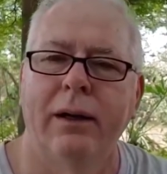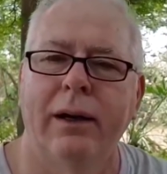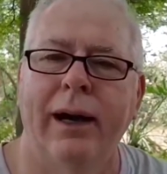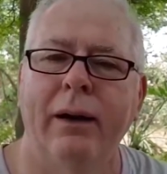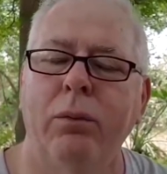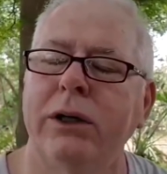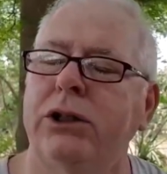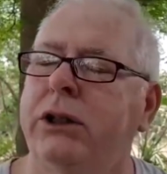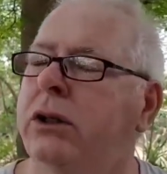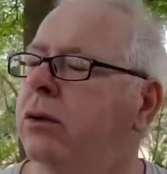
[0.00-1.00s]
I wish
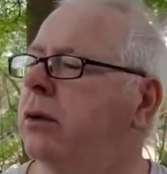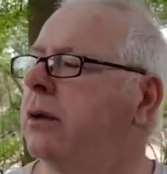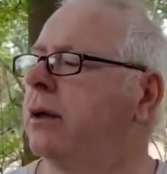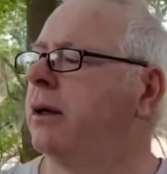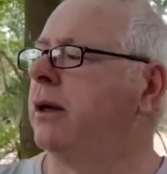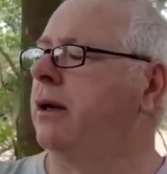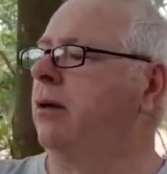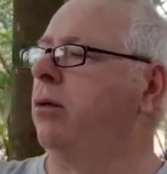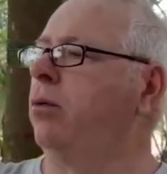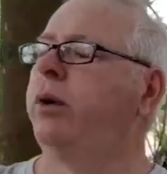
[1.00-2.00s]
you
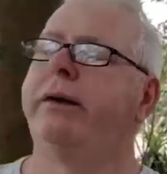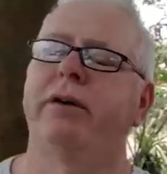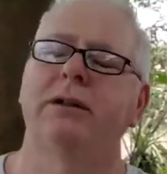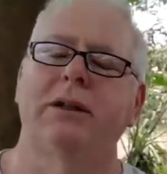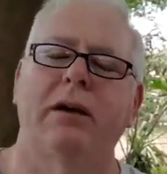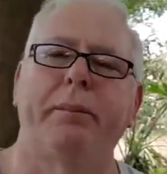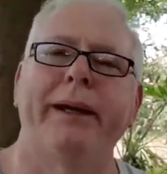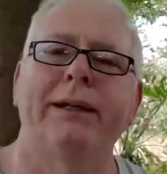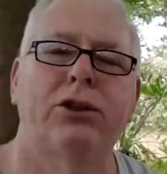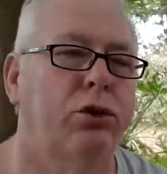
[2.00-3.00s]
rivers of
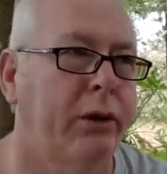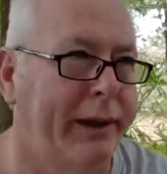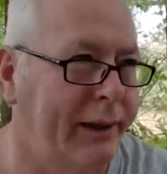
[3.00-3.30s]
peace, joy, and